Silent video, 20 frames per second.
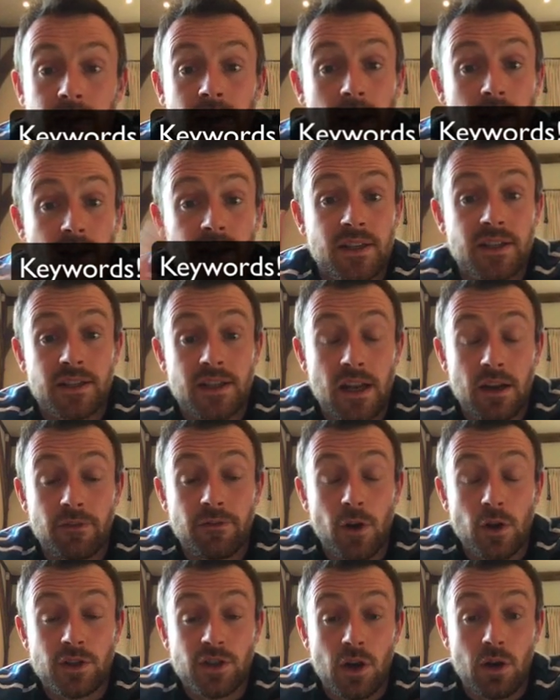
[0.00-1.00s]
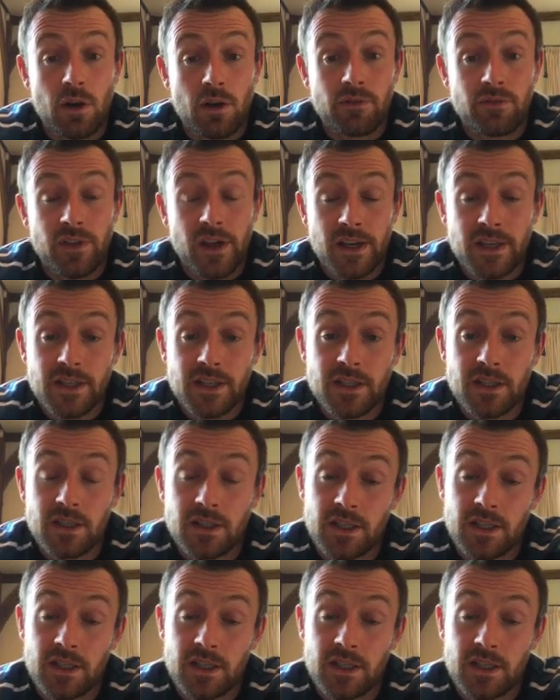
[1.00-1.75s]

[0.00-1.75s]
then send a photo of this